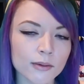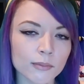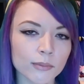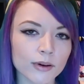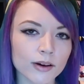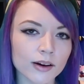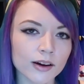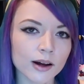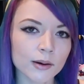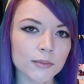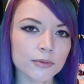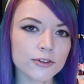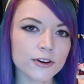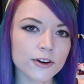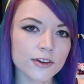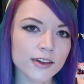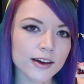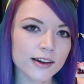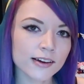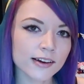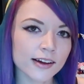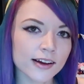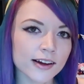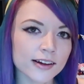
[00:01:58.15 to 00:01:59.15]
but I'm sure
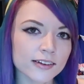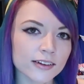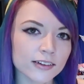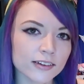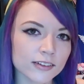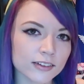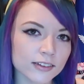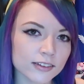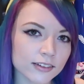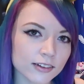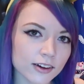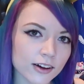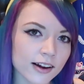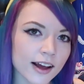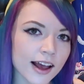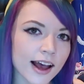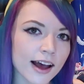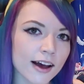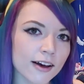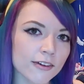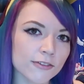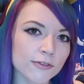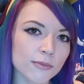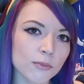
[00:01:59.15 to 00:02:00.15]
that Niantic is gonna
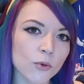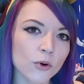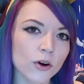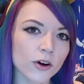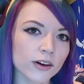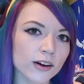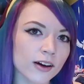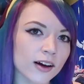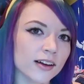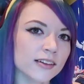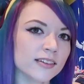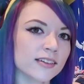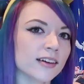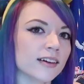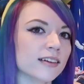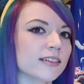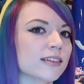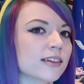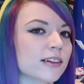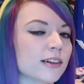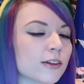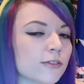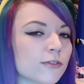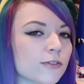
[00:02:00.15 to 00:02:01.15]
have more
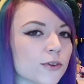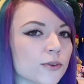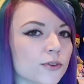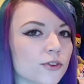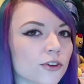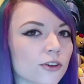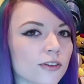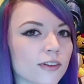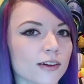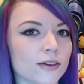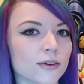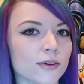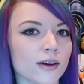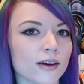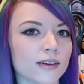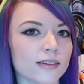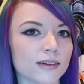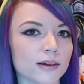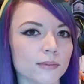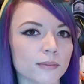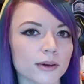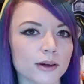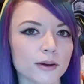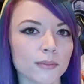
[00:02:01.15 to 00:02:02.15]
contests in the future that you
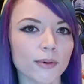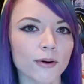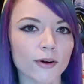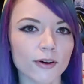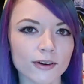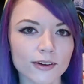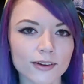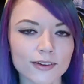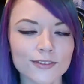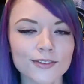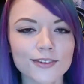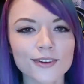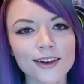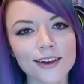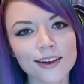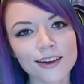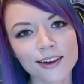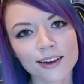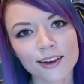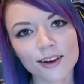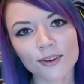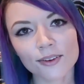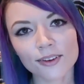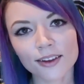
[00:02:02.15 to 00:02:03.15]
guys can be a part of.
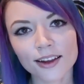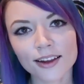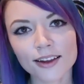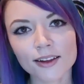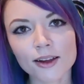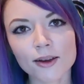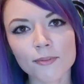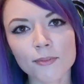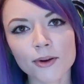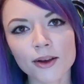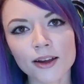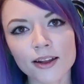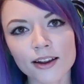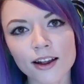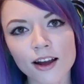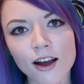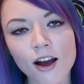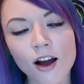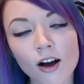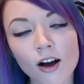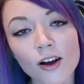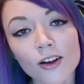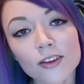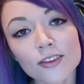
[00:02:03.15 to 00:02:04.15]
Okay, but
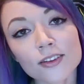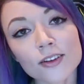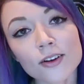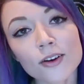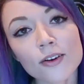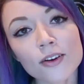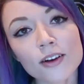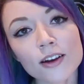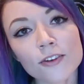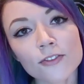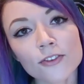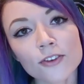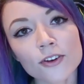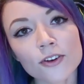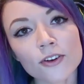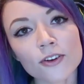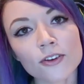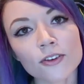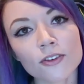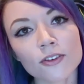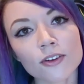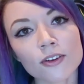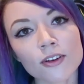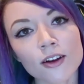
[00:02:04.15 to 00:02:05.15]
also if
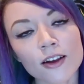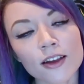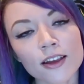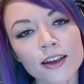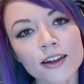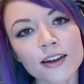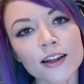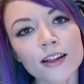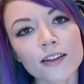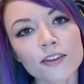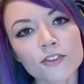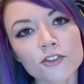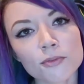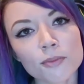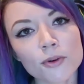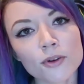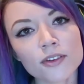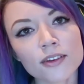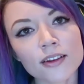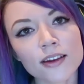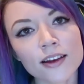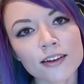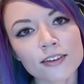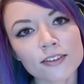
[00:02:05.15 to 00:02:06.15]
you're ineligible
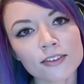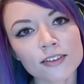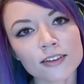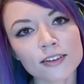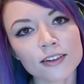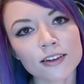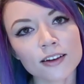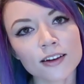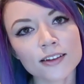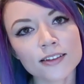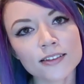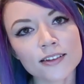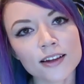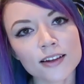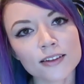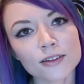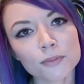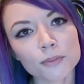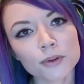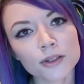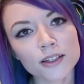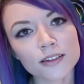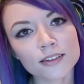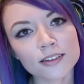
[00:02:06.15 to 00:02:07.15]
to enter this
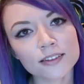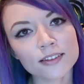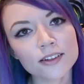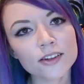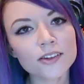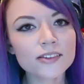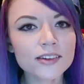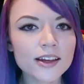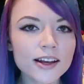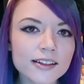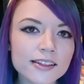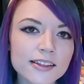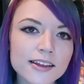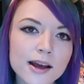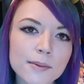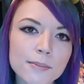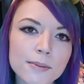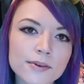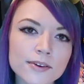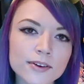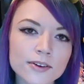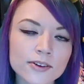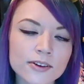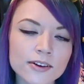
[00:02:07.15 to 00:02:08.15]
contest, please still take the
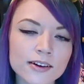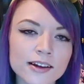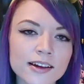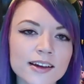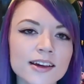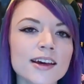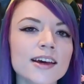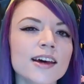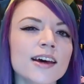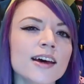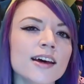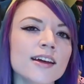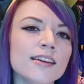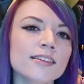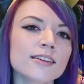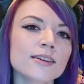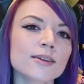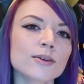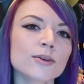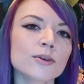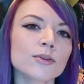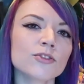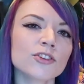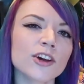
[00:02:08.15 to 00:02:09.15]
opportunity
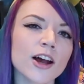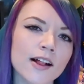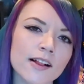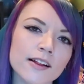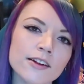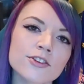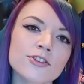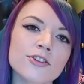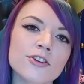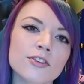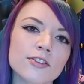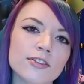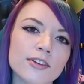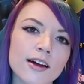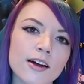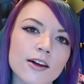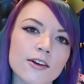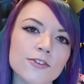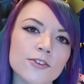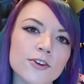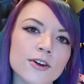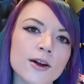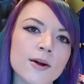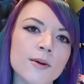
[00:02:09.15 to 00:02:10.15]
to challenge
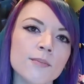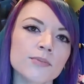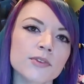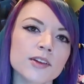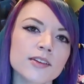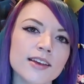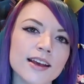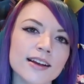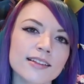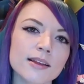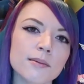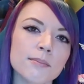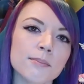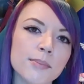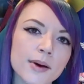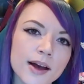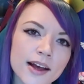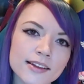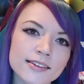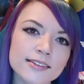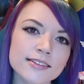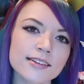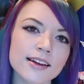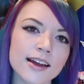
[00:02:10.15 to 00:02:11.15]
yourself to take the
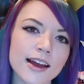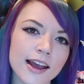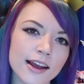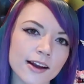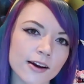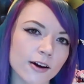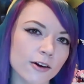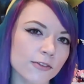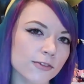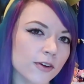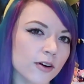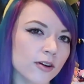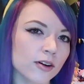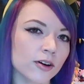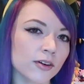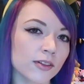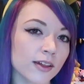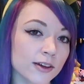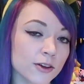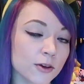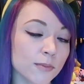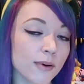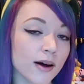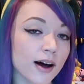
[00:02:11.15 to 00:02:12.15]
best AR photo
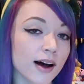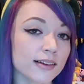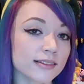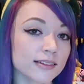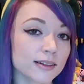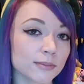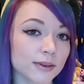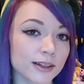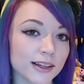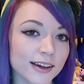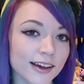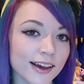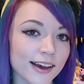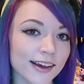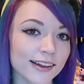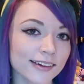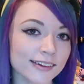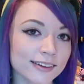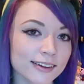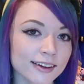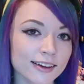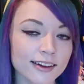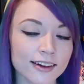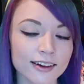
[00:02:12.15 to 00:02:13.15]
that you possibly
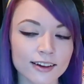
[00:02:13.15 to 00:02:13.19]
can.